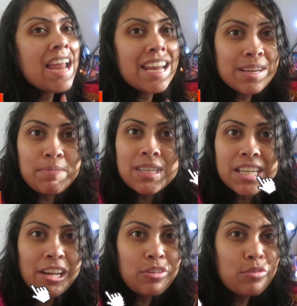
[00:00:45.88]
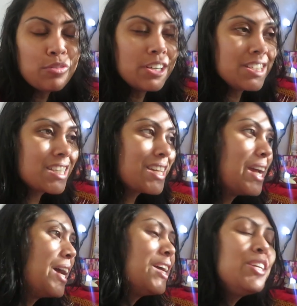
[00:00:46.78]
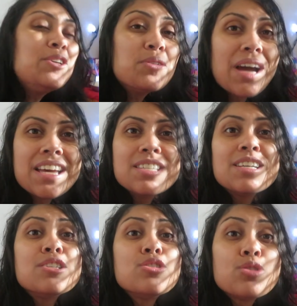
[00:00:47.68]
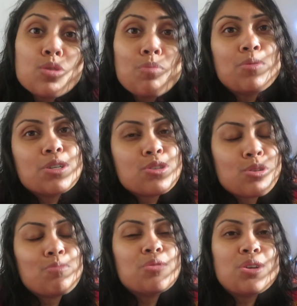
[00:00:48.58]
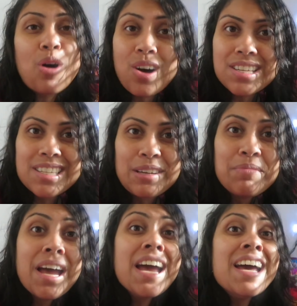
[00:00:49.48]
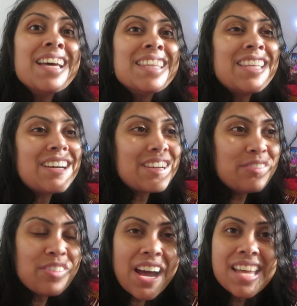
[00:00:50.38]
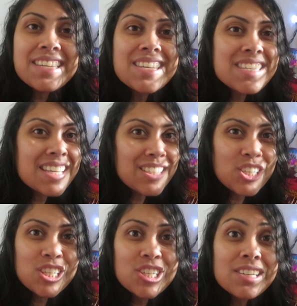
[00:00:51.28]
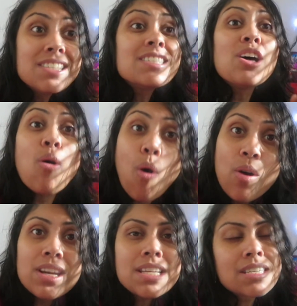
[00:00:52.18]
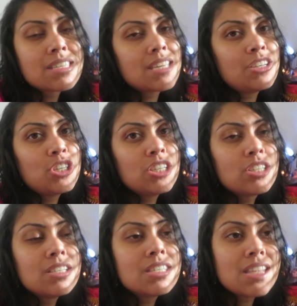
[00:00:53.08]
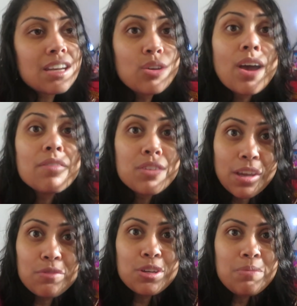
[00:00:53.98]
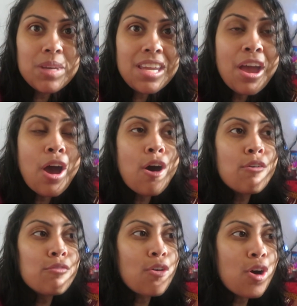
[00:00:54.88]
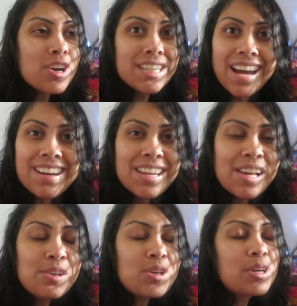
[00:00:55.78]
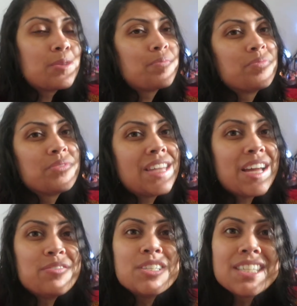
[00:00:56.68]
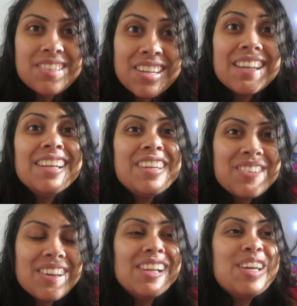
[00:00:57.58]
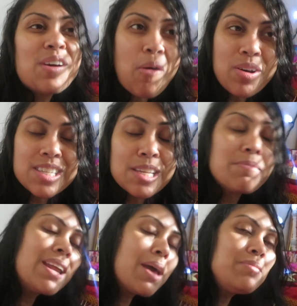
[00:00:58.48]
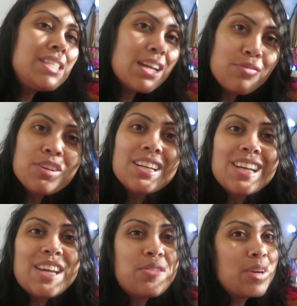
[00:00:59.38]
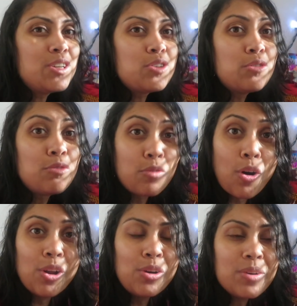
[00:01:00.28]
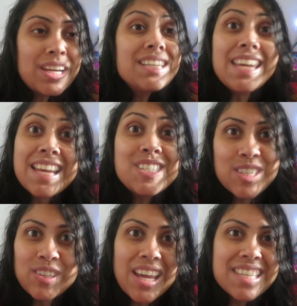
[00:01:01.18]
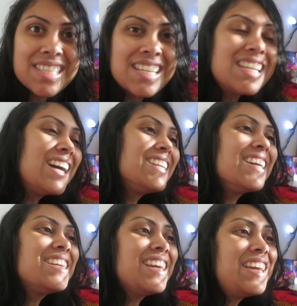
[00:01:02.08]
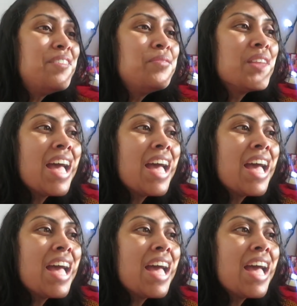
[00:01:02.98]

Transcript: Let me tell you first, you guys are super, super awesome the advice, the suggestions, the honest suggestions that you have given me for Dandiya look. That was really, really awesome. And I'm definitely going to follow it. Yes, today is the Dandiya day.